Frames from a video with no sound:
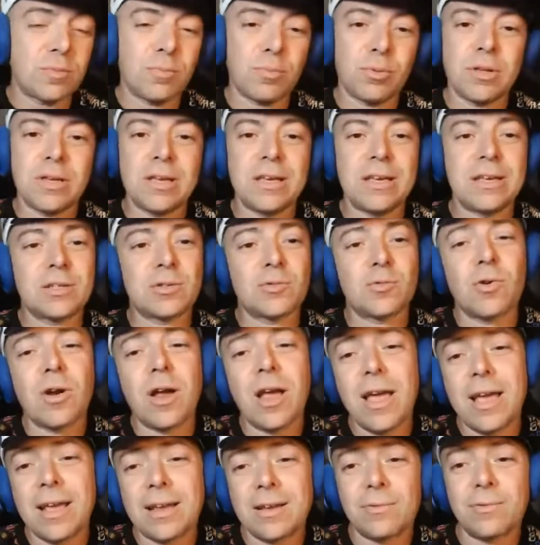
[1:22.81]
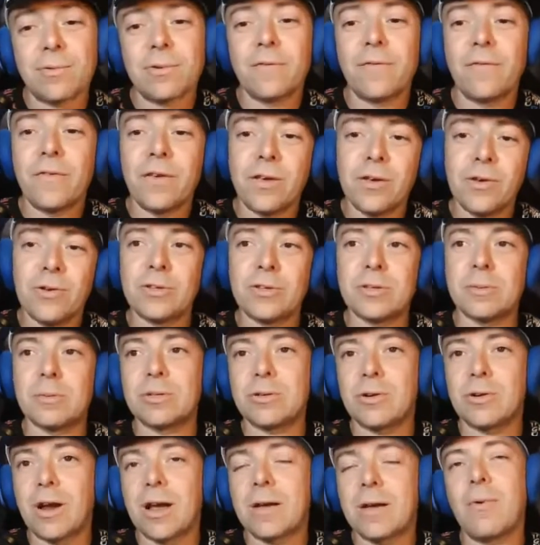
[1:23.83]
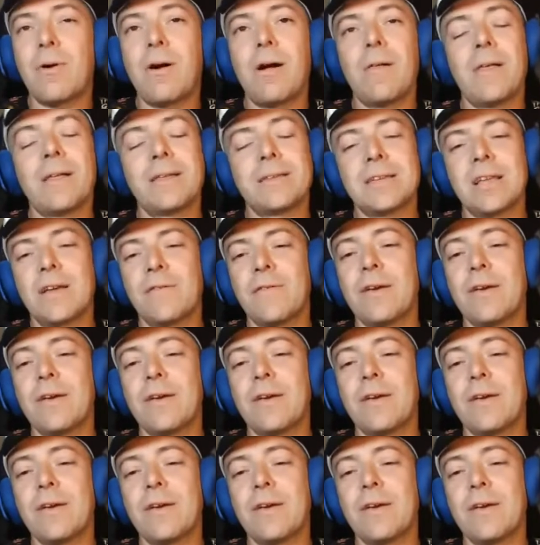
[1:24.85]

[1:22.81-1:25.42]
please rate, review, subscribe, all that stuff.